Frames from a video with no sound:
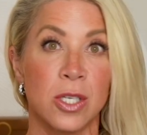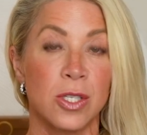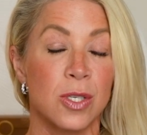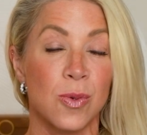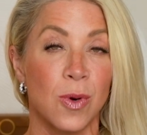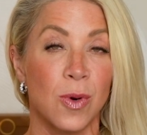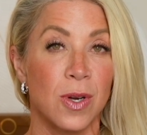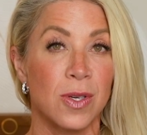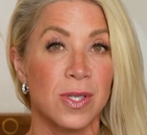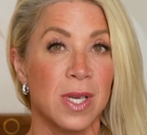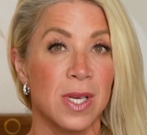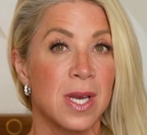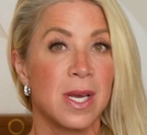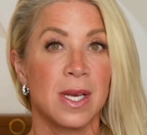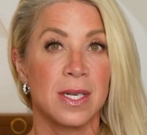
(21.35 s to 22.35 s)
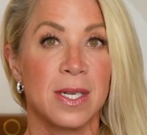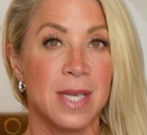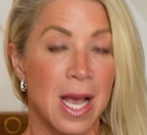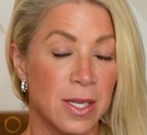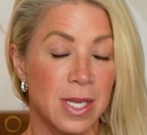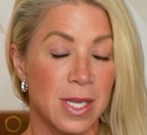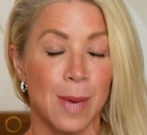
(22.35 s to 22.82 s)
disorders,
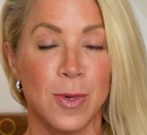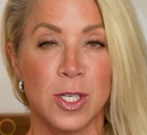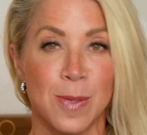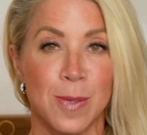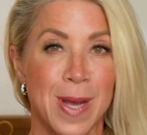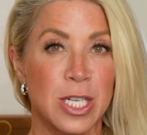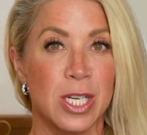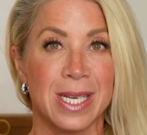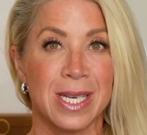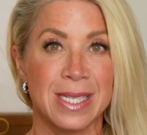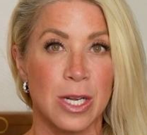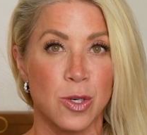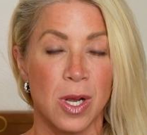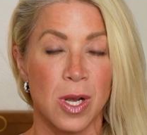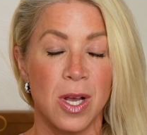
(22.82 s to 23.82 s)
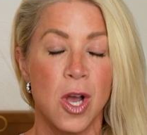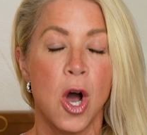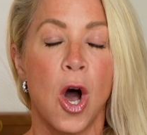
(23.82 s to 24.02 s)
Alzheimer's, dementia, etc.